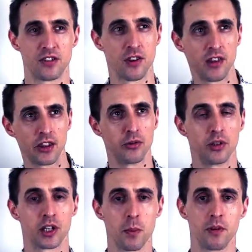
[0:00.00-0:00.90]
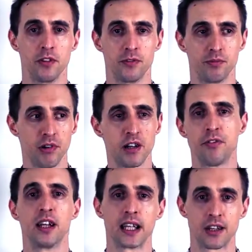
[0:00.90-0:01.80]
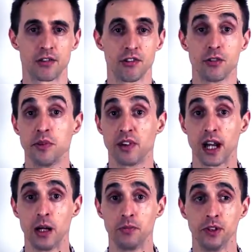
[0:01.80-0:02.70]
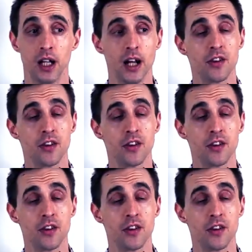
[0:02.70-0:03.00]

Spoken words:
to think through a couple of predefined categories can be very helpful.